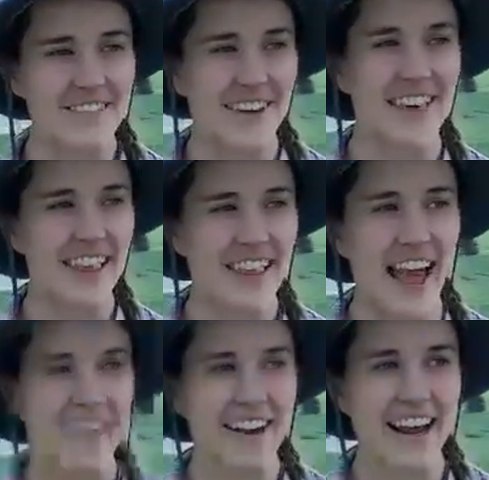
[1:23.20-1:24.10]
some advice that
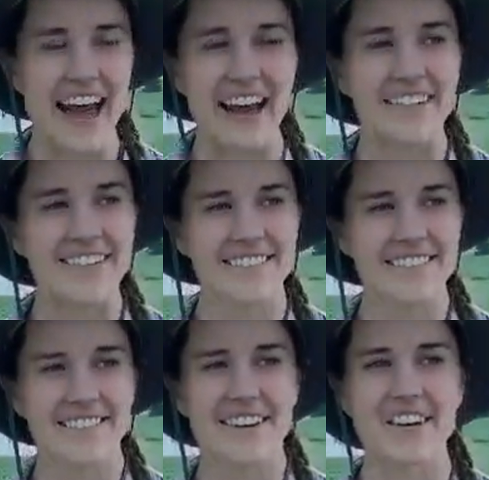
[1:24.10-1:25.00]
I would have
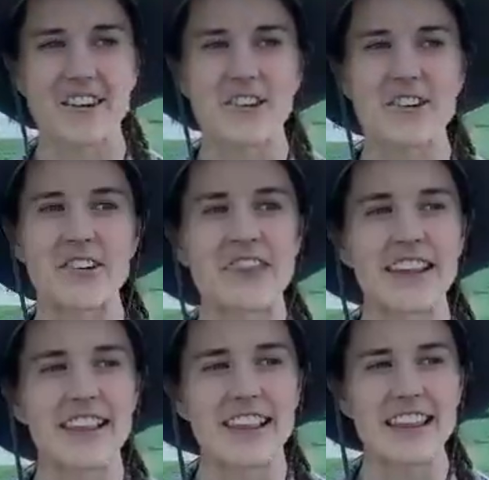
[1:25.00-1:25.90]
for you
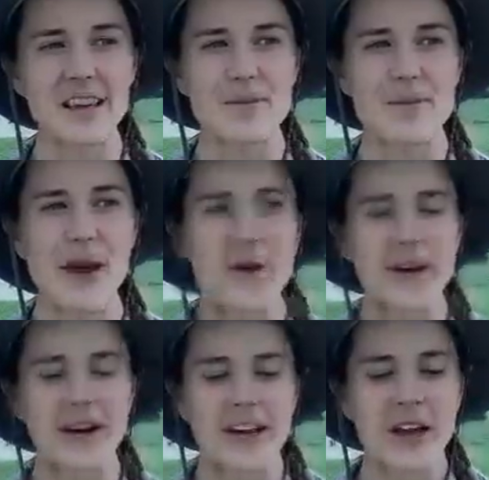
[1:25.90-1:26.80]
is to think
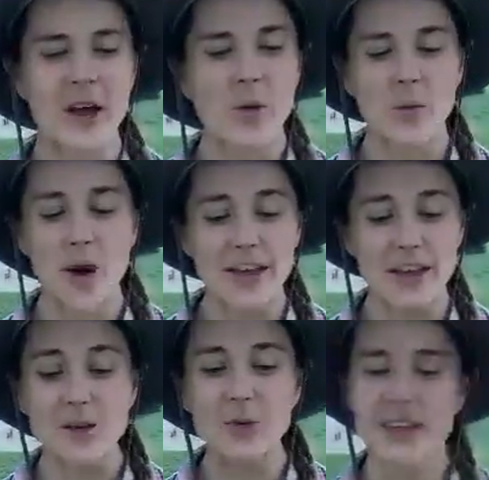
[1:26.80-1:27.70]
about what
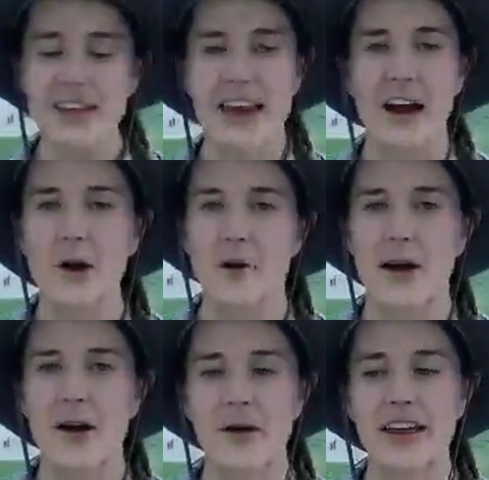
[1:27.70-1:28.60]
you really care
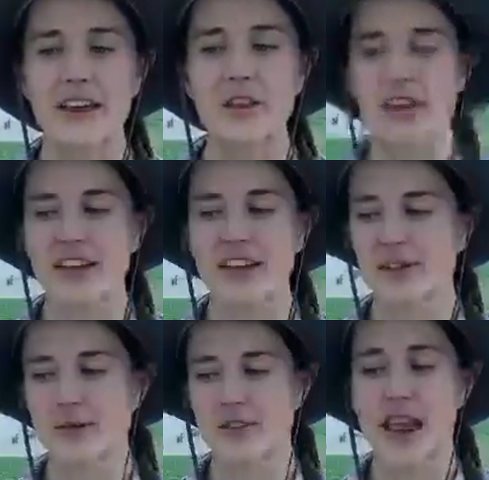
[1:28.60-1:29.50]
about in
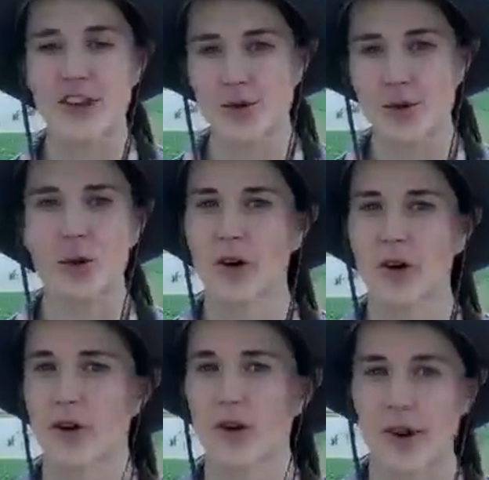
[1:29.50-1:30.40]
the natural
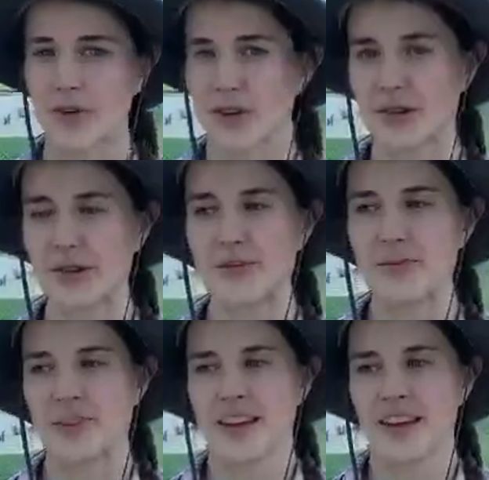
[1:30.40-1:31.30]
world around you.
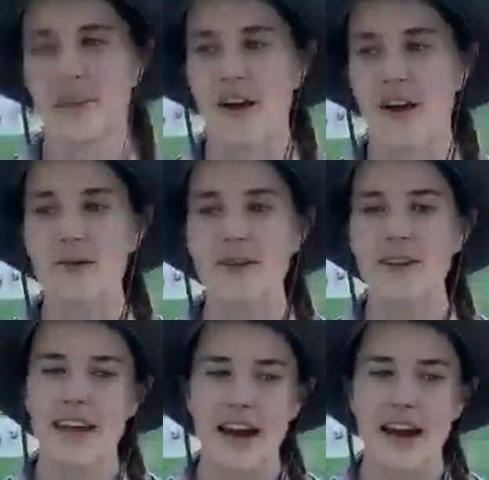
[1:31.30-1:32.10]
So I really